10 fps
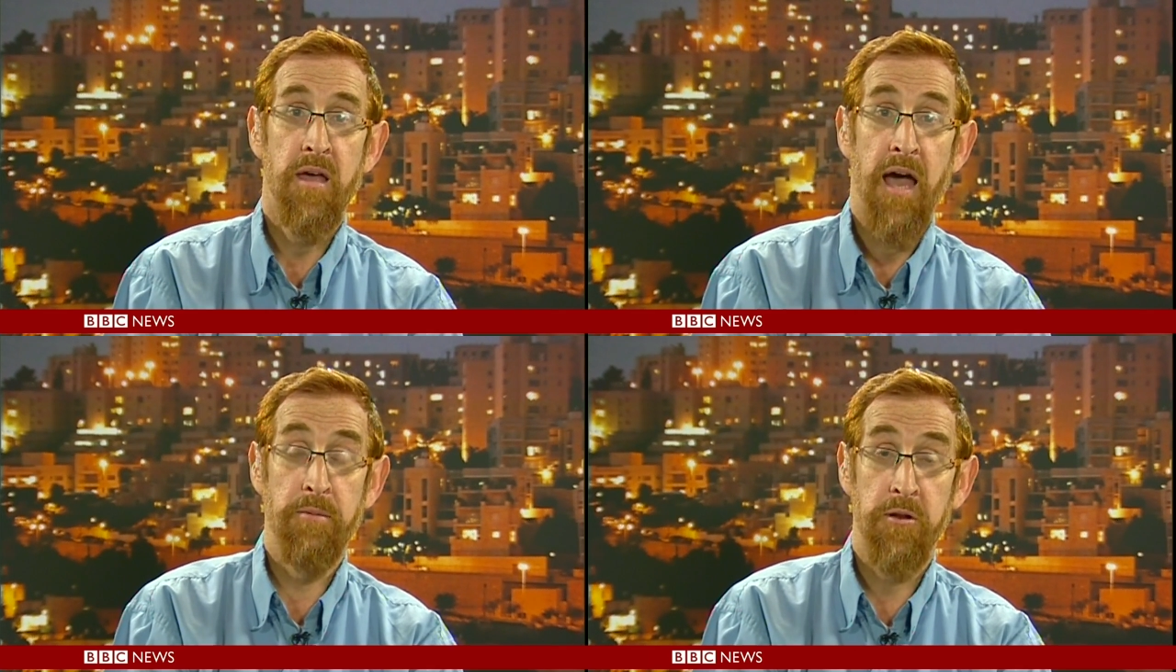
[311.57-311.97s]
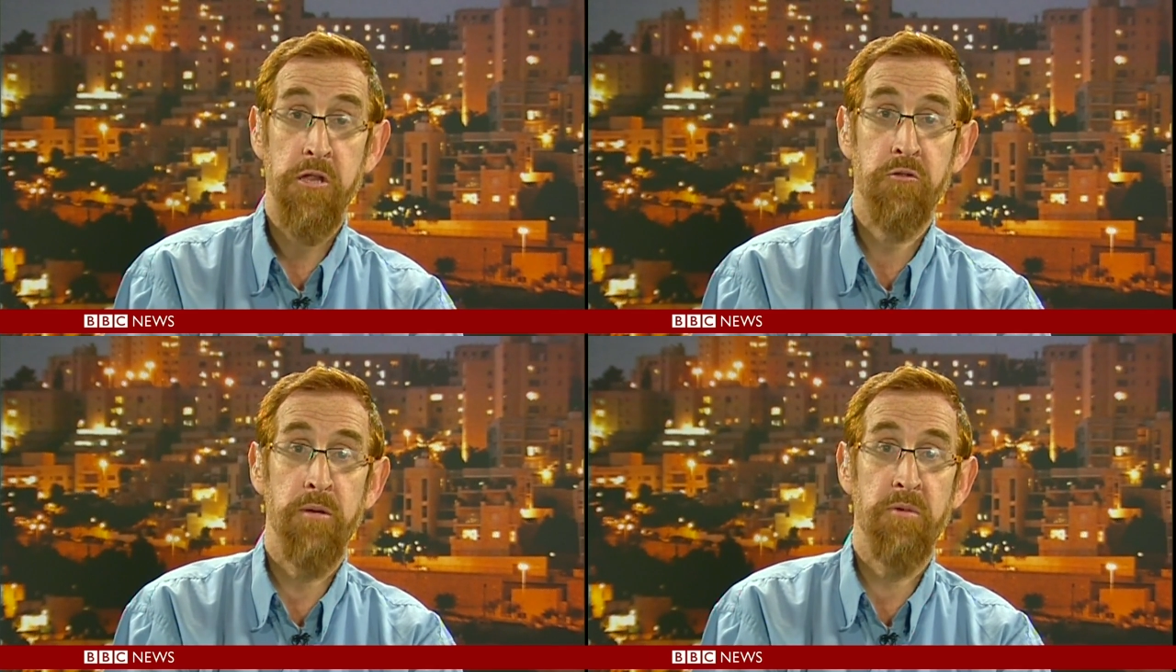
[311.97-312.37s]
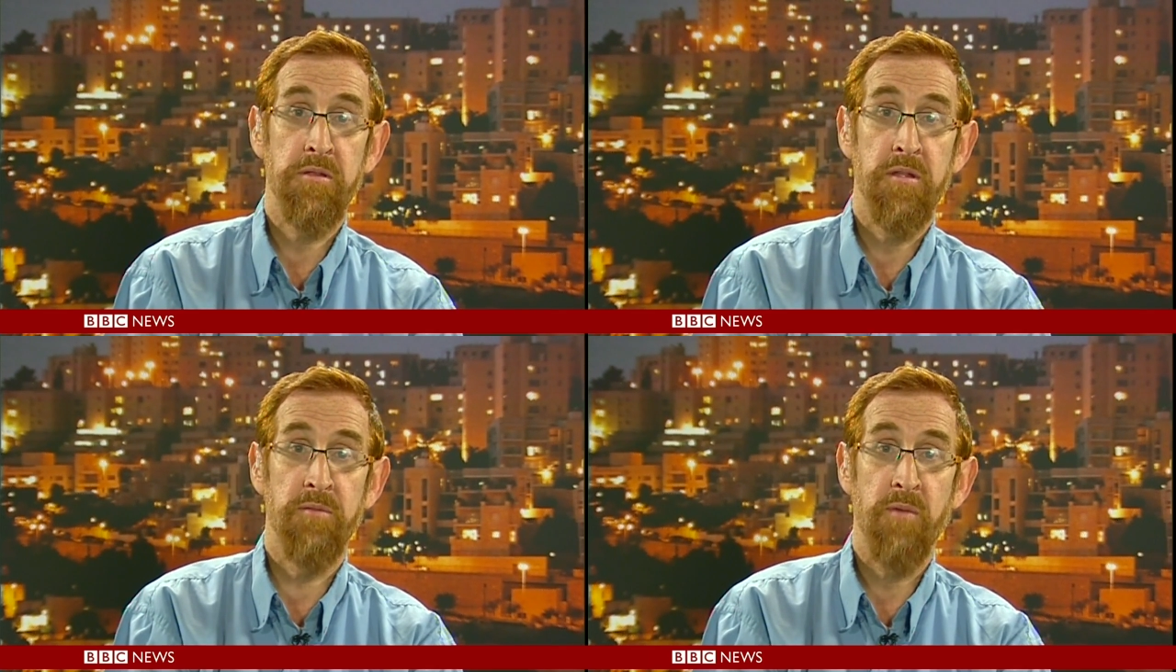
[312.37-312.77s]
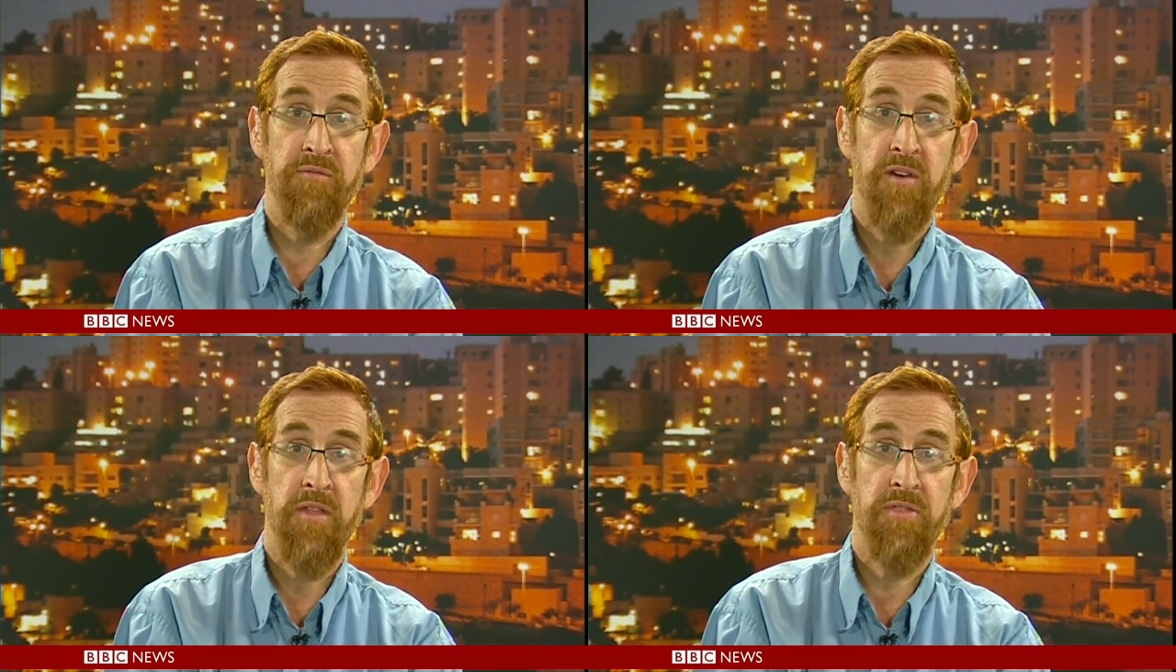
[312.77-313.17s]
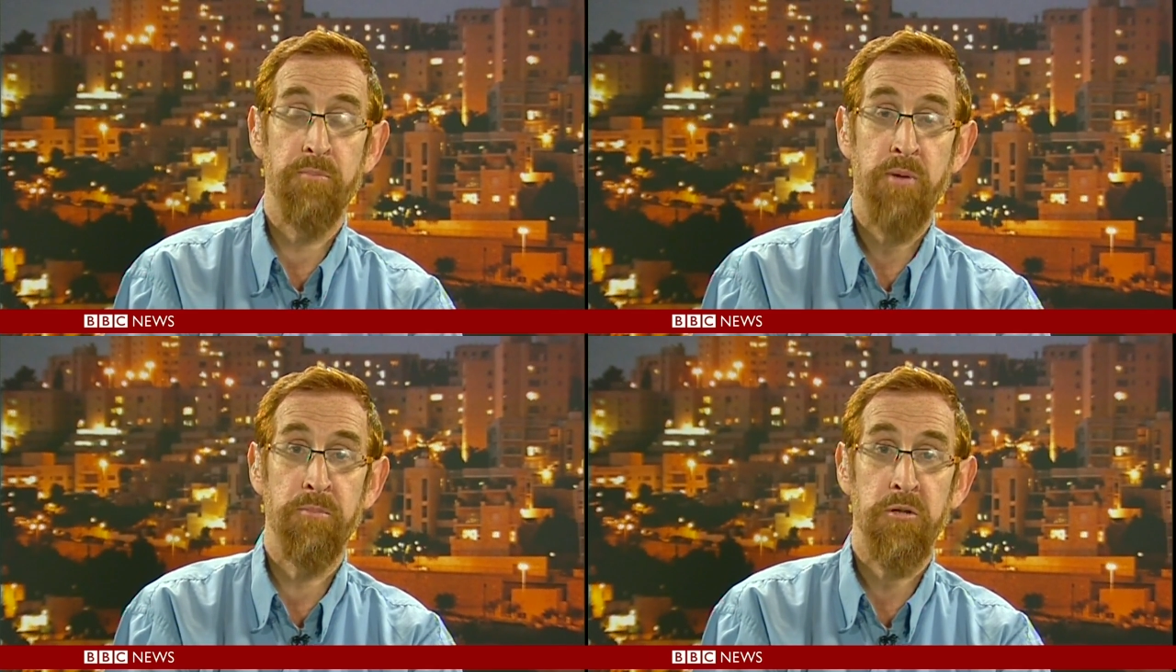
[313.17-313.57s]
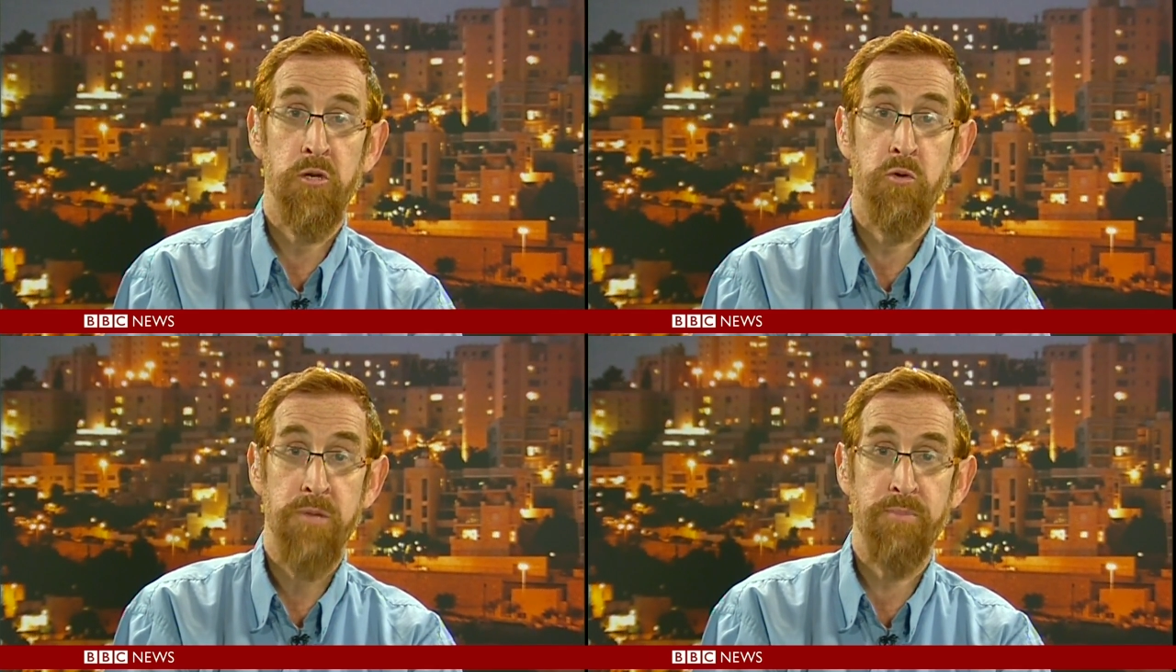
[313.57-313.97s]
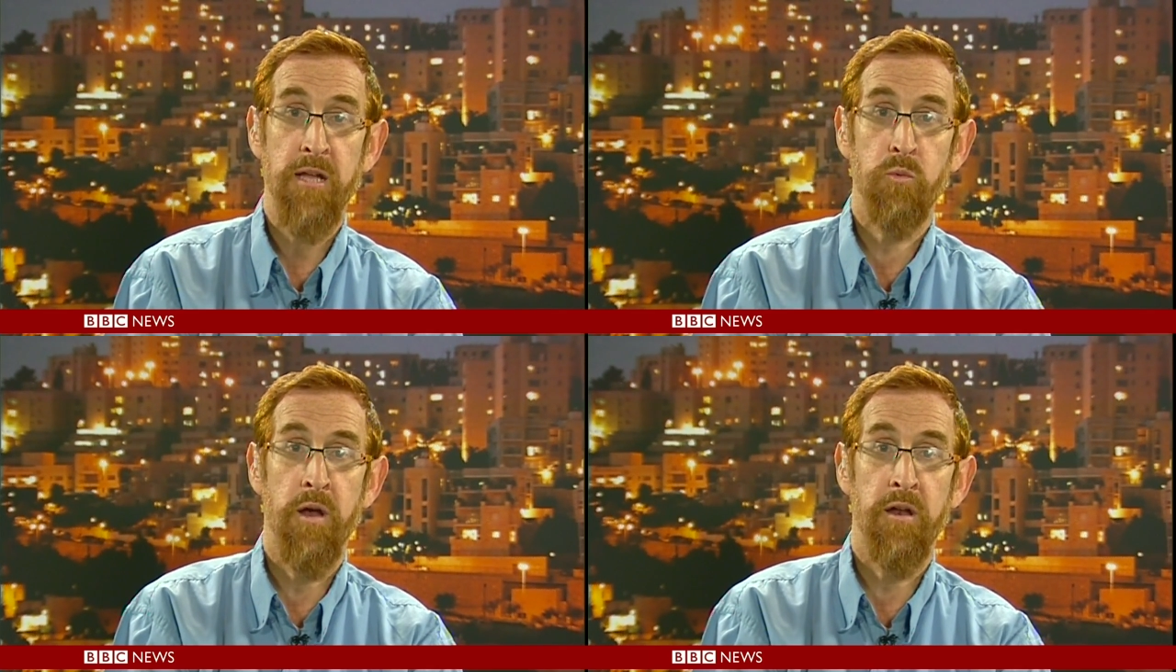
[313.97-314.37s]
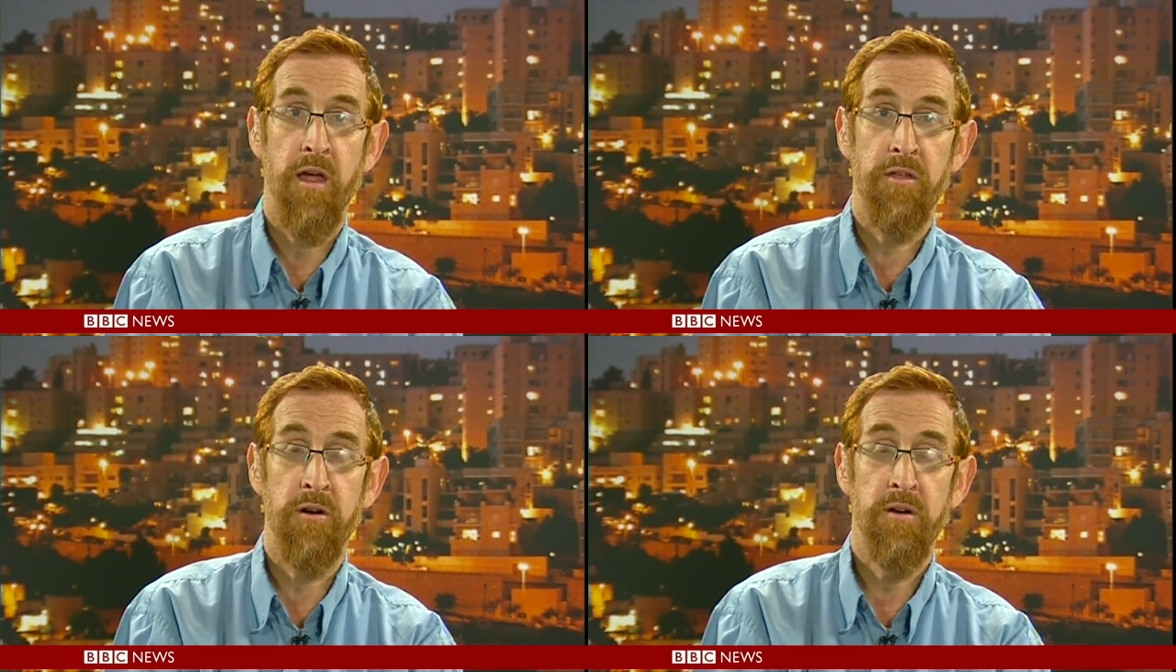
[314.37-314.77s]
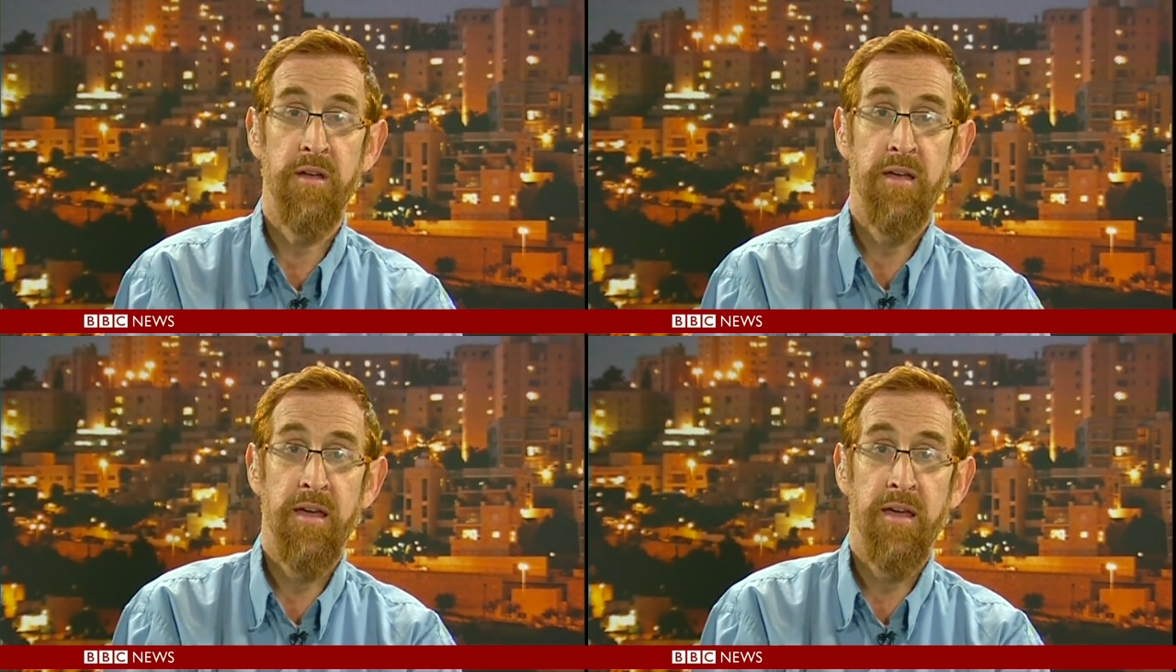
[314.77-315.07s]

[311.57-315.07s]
I'm an extremist in my faith that people should respect one another.